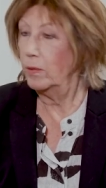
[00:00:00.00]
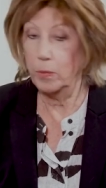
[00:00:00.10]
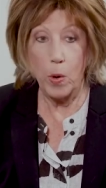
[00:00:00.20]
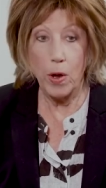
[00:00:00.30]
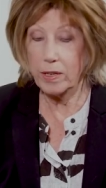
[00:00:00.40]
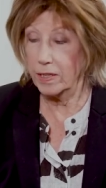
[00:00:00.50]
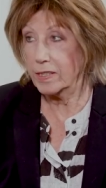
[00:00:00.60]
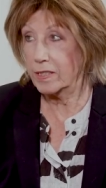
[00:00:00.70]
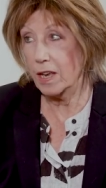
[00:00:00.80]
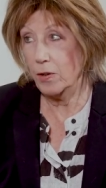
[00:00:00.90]

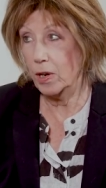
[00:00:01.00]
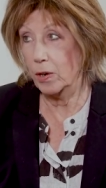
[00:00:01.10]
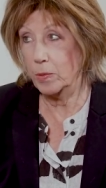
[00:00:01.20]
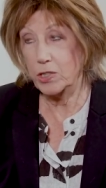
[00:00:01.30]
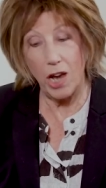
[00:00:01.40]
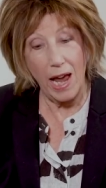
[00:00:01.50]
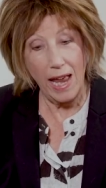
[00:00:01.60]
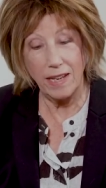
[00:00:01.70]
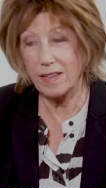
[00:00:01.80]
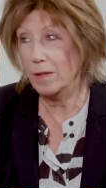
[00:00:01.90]
wordless solo, which I
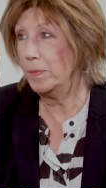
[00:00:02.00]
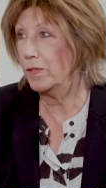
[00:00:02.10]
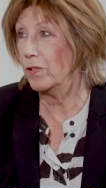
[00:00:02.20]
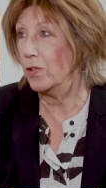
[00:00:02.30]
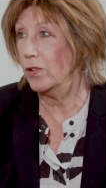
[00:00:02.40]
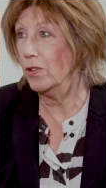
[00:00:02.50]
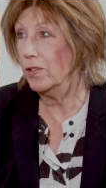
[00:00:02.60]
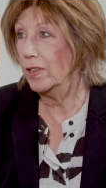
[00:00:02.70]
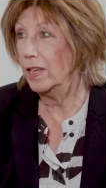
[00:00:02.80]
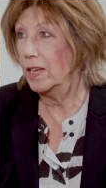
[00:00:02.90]
hadn't done before.
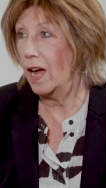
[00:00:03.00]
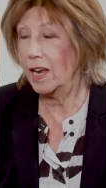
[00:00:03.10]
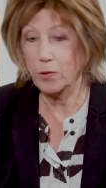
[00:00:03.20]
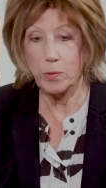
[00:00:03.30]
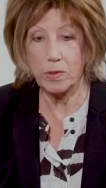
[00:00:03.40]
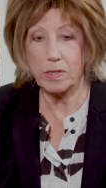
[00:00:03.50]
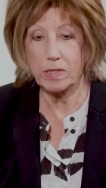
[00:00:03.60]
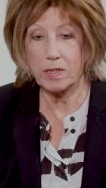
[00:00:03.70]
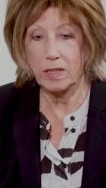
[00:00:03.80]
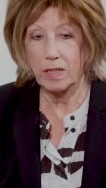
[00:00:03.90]
I'd
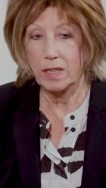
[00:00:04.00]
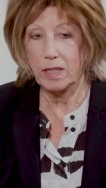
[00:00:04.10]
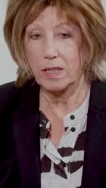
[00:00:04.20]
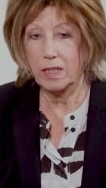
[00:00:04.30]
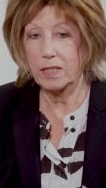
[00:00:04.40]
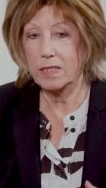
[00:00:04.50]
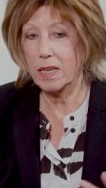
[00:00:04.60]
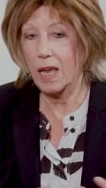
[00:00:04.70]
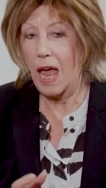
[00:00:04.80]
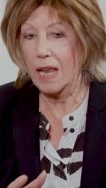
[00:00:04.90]
always
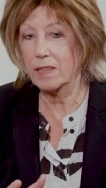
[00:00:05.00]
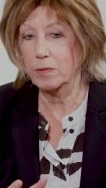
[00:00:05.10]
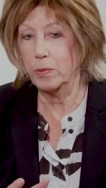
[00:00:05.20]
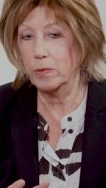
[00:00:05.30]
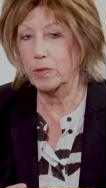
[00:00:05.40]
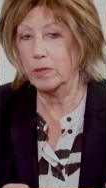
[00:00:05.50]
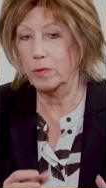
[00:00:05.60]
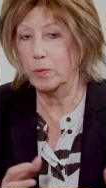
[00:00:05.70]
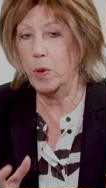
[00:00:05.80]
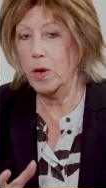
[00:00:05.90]
had
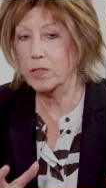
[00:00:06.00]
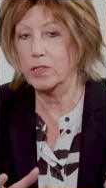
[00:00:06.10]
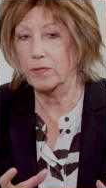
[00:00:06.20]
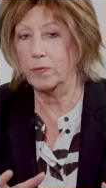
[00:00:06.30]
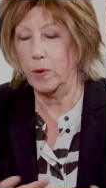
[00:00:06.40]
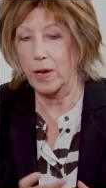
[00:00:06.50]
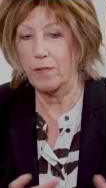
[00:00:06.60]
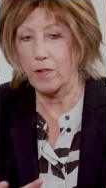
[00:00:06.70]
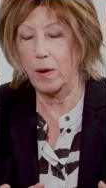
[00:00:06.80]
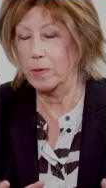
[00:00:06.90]
the words of
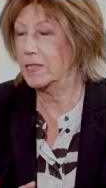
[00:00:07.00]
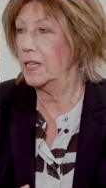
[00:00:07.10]
whatever I was